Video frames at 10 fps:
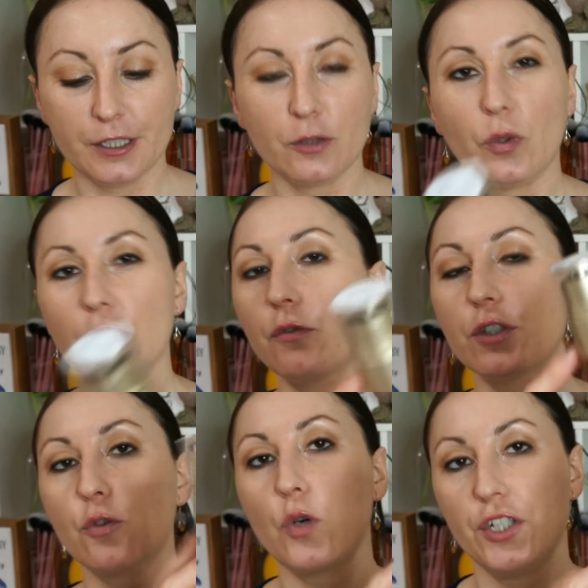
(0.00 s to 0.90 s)
one of
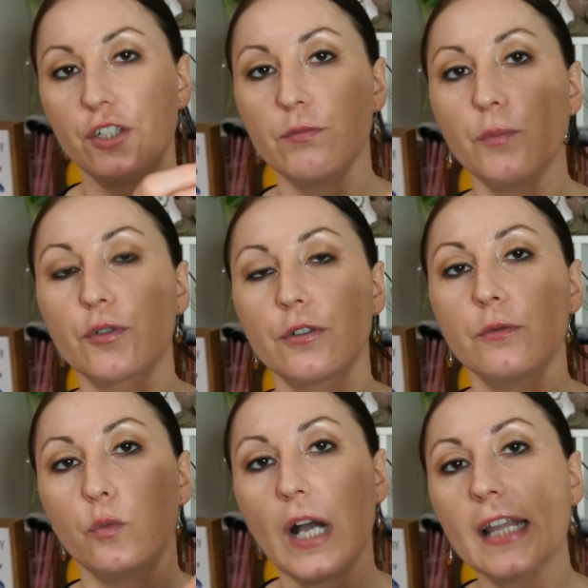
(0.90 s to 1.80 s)
those questionable
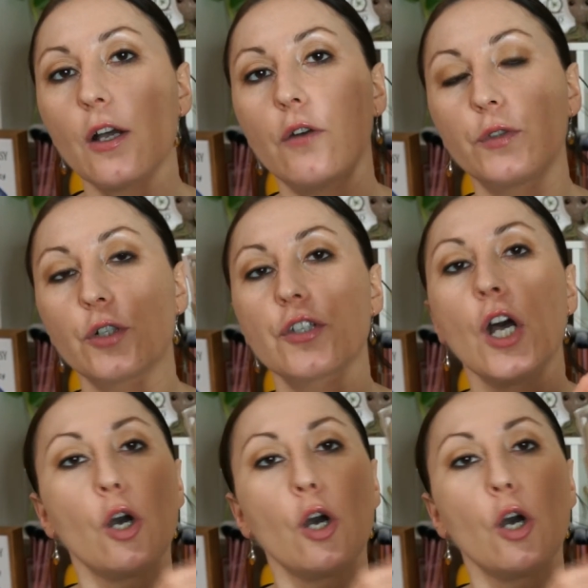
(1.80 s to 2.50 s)
products.